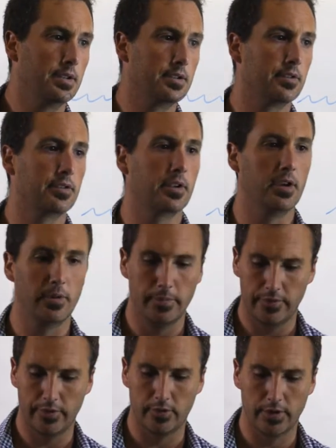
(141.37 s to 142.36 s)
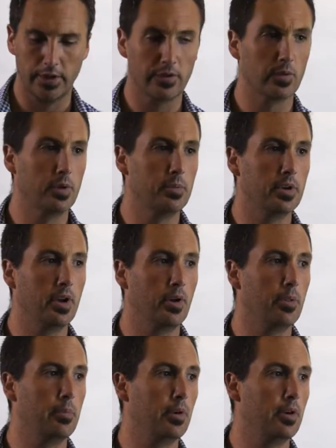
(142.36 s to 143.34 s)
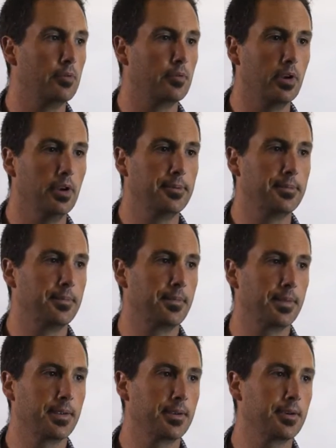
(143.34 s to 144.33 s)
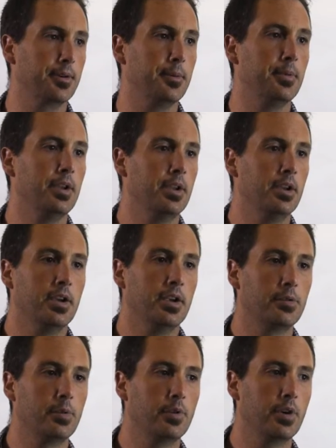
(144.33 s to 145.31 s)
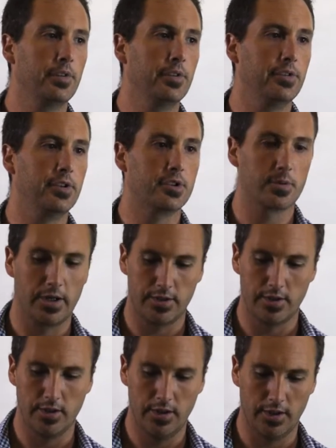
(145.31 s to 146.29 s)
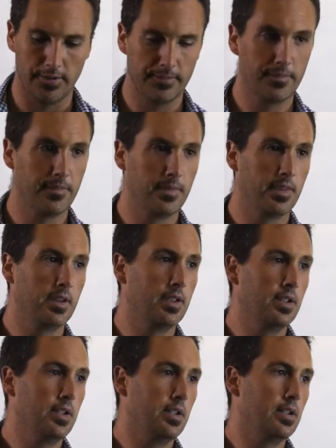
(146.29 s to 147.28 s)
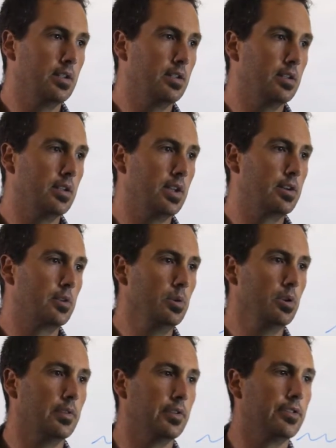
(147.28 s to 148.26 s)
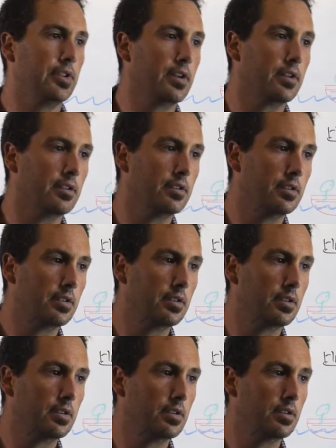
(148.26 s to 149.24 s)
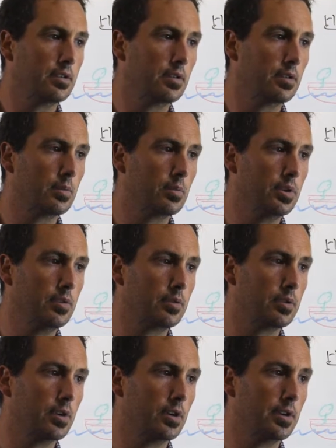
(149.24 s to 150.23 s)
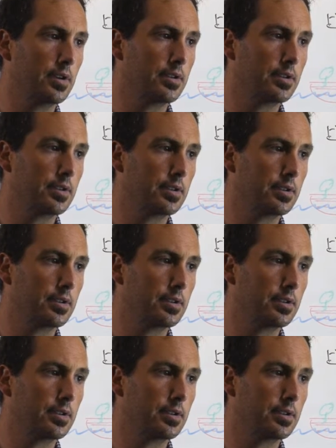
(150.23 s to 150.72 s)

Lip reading: just to help Mr. Green swim and help the boat float. Cool. So we've got this situation here, and all of a sudden, we've got